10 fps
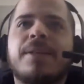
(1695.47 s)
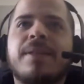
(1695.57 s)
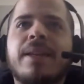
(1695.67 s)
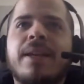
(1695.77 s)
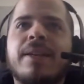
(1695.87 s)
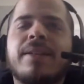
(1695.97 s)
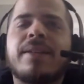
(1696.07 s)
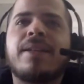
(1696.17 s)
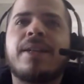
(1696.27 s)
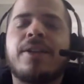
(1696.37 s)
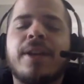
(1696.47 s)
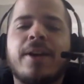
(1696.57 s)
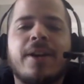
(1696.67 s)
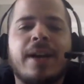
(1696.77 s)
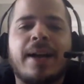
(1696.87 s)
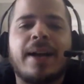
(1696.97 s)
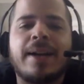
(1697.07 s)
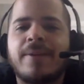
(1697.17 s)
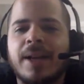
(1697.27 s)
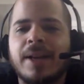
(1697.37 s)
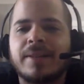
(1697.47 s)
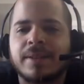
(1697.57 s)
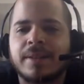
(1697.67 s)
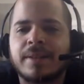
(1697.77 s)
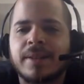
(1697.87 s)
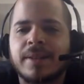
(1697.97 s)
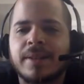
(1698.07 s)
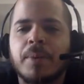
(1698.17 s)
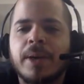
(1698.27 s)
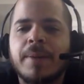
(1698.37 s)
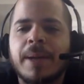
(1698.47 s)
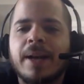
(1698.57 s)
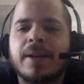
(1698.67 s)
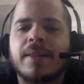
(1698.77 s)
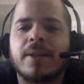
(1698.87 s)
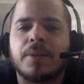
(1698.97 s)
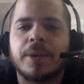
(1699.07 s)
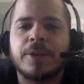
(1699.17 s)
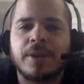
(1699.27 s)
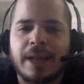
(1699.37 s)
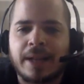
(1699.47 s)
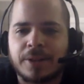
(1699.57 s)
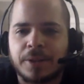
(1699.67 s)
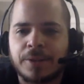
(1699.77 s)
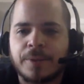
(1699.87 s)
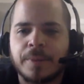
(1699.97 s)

because they, it's clear they are not half-assing this. They are bringing back mm-hmm. the original actors